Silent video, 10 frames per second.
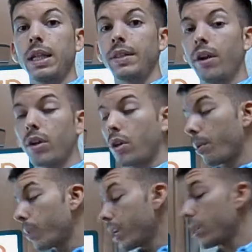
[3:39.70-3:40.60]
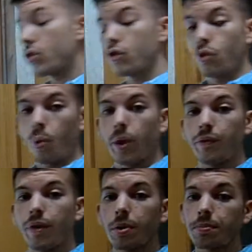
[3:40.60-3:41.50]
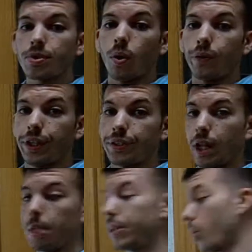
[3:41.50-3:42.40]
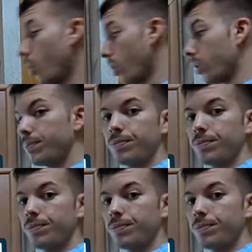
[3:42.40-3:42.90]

There are currently two wind farms of this type in the world: